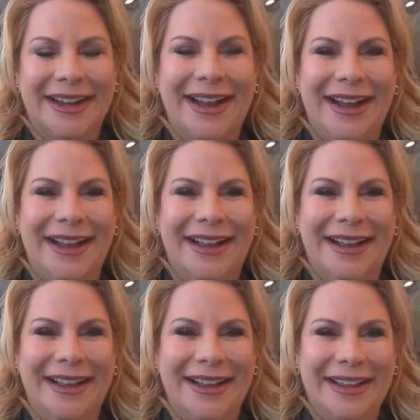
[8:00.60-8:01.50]

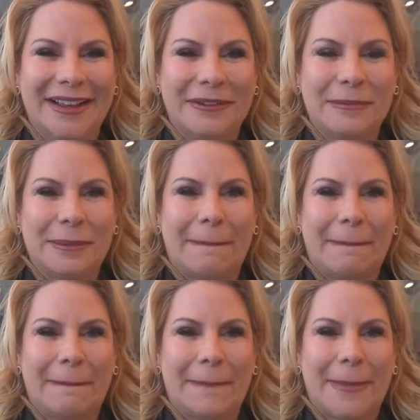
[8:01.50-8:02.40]

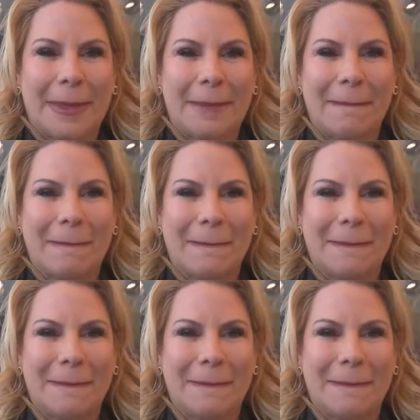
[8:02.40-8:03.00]
This person isn't speaking.